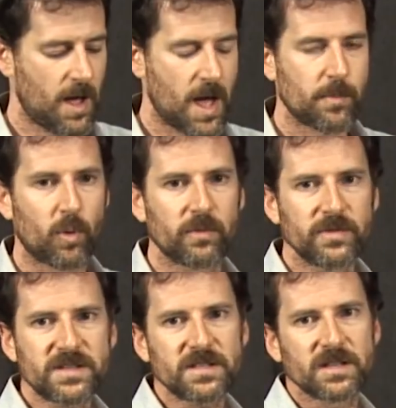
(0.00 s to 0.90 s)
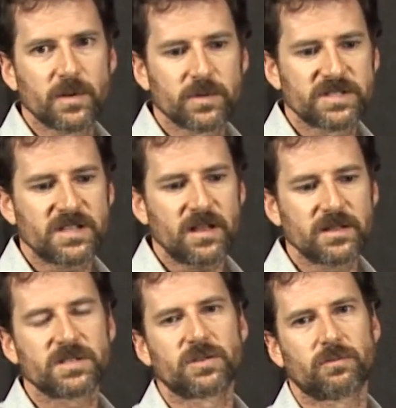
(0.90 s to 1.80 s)
And more recently, we're seeing
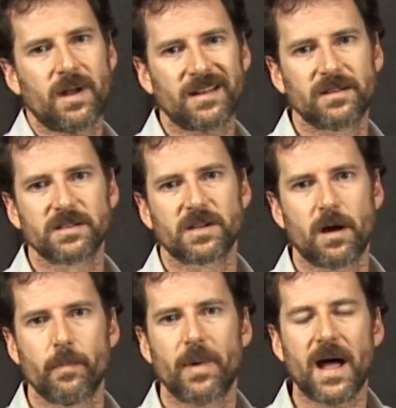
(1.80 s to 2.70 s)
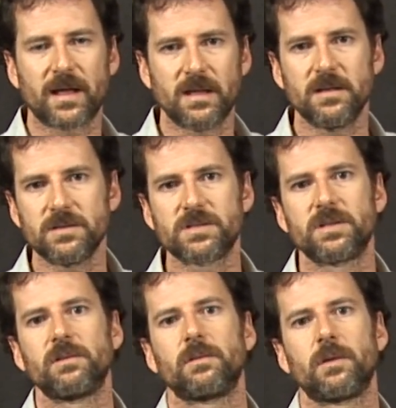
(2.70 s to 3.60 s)
this directness come back
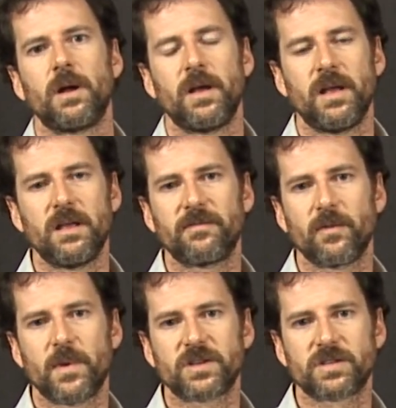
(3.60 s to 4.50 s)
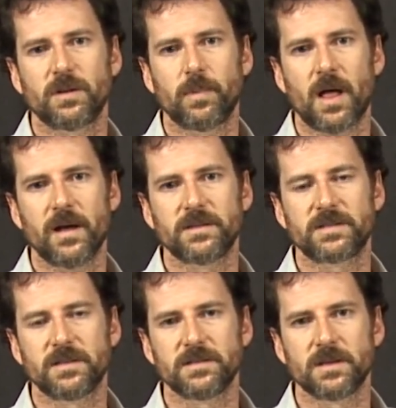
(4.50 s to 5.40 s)
into information
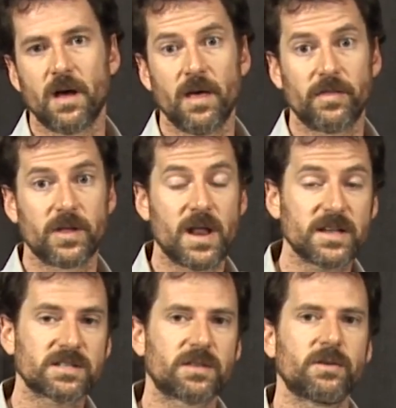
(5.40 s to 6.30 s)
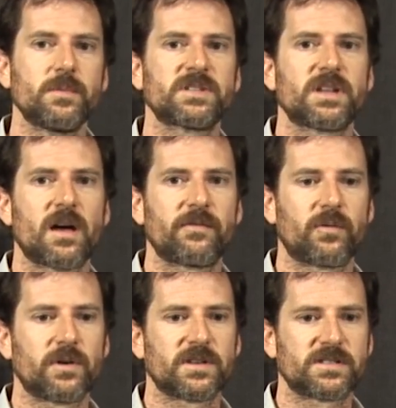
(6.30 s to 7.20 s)
appliances. The Nest thermostat,
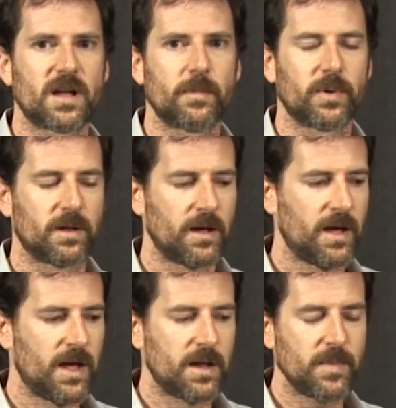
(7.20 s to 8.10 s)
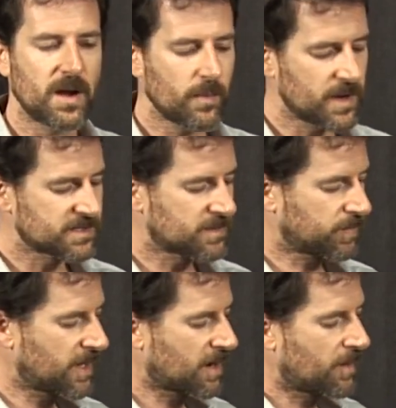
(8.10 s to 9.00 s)
for example, in many ways is
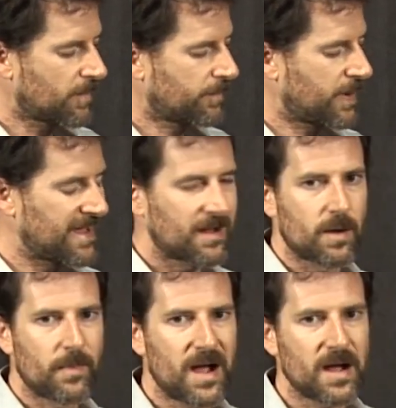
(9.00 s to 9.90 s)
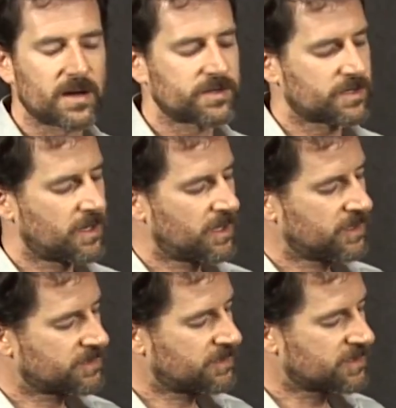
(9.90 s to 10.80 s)
playing, um, paying homage
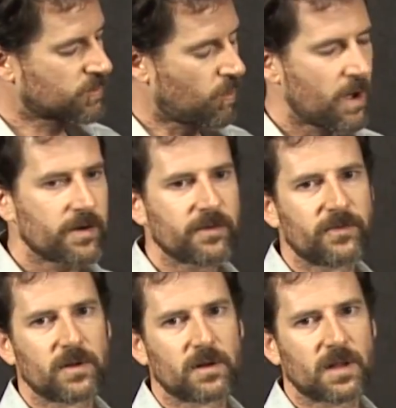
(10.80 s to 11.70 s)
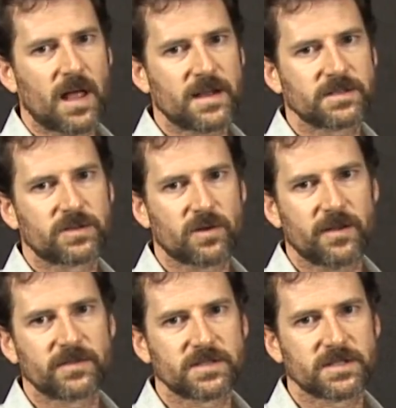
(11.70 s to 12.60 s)
to this wonderful classic Dreyfuss